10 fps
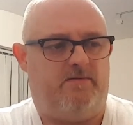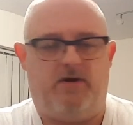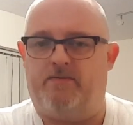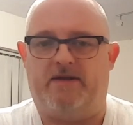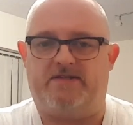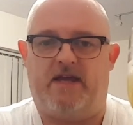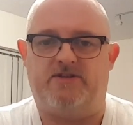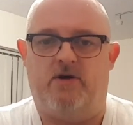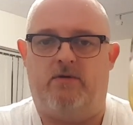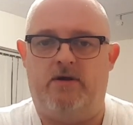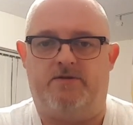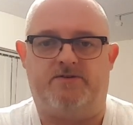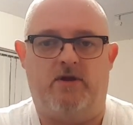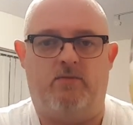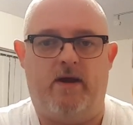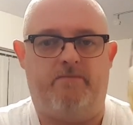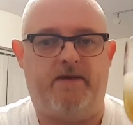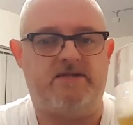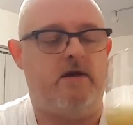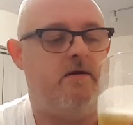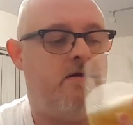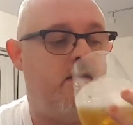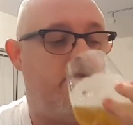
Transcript: But as I say, it's no whale beater.